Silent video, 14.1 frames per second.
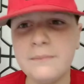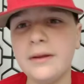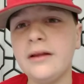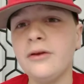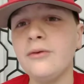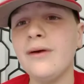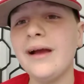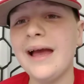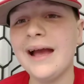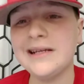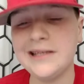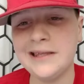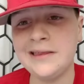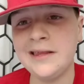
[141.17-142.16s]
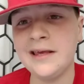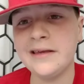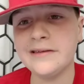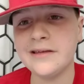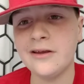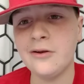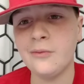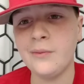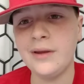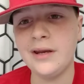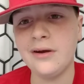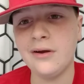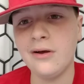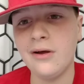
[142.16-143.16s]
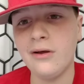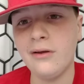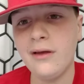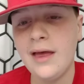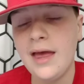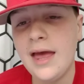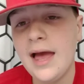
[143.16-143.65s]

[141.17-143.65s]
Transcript: but who I actually think is going to win it all